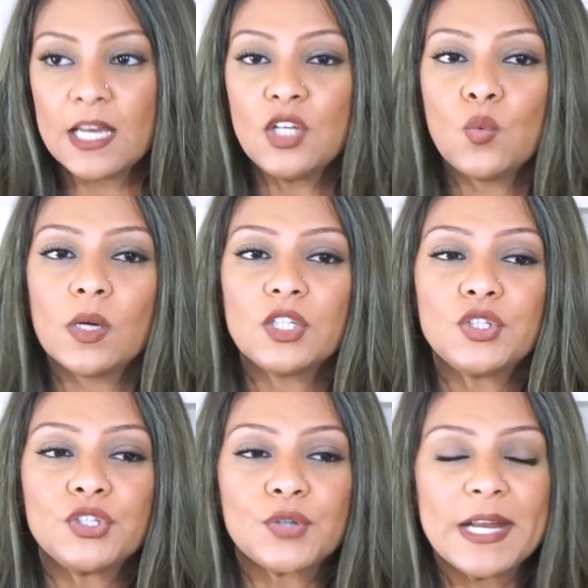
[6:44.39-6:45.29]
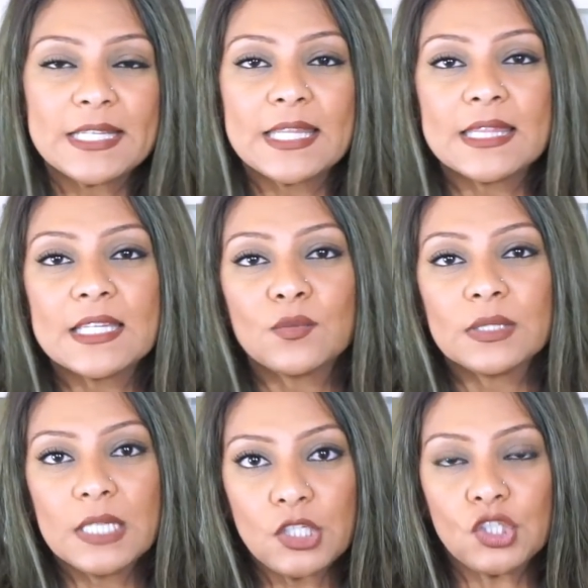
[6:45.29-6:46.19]
and you want to strengthen the
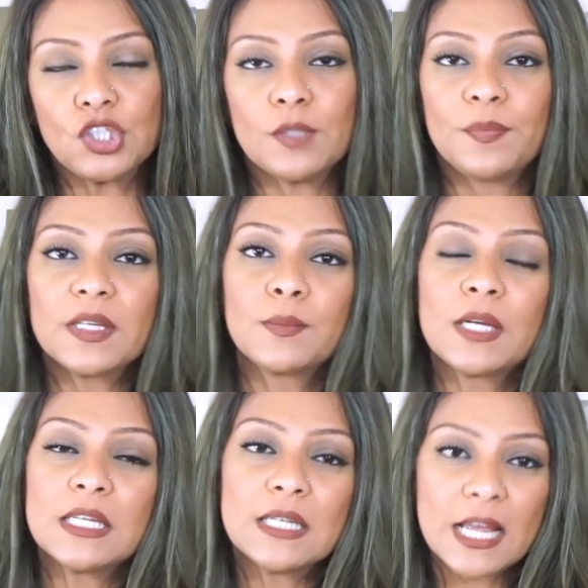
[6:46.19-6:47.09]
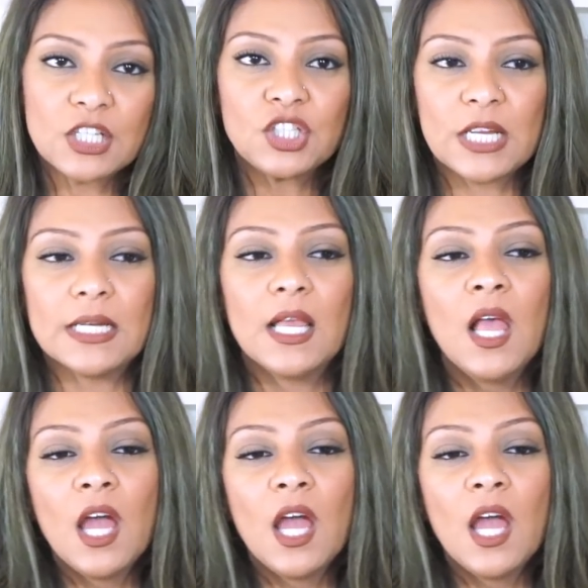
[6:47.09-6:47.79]
relationship, the connection.